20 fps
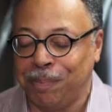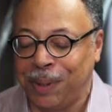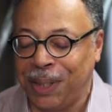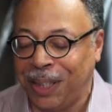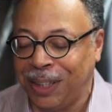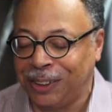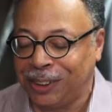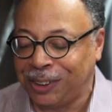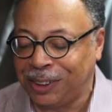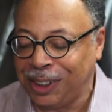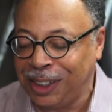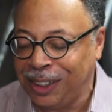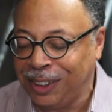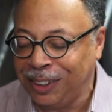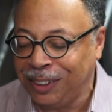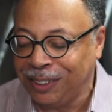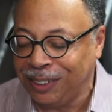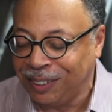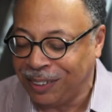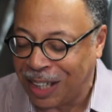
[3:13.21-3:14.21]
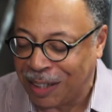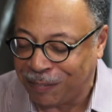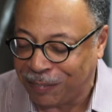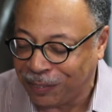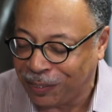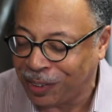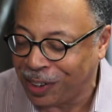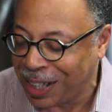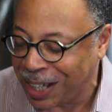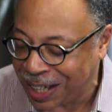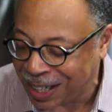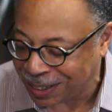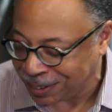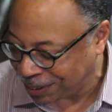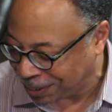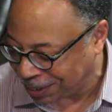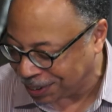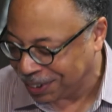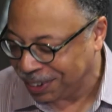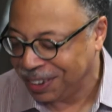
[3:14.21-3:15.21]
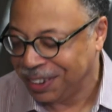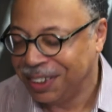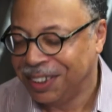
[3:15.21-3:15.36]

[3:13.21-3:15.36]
PhD level class